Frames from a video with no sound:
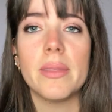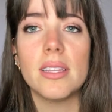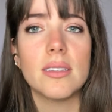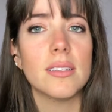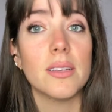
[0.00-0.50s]
And
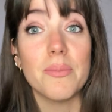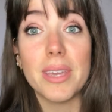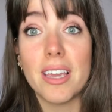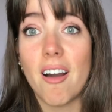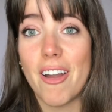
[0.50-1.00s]
this isn't
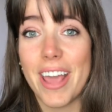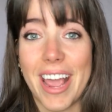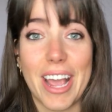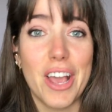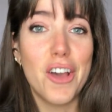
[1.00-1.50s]
me on
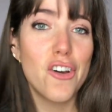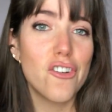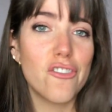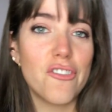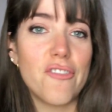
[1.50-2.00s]
a
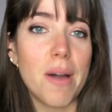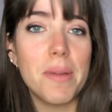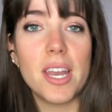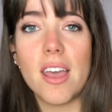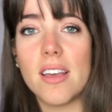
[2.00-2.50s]

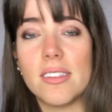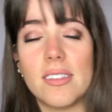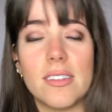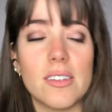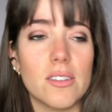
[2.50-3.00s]

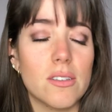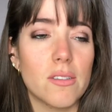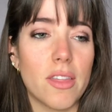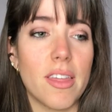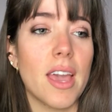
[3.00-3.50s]
feminist
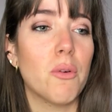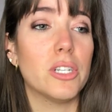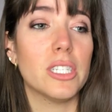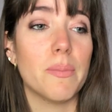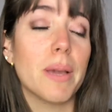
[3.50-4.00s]
thing,
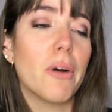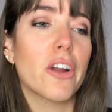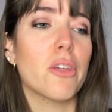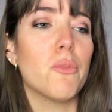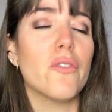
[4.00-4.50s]
which is a big
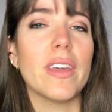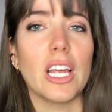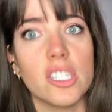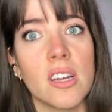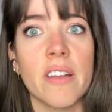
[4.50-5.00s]
part of the movie,
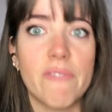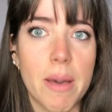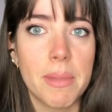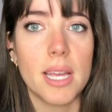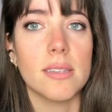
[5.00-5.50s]
that she's not a
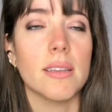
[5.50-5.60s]
feminist.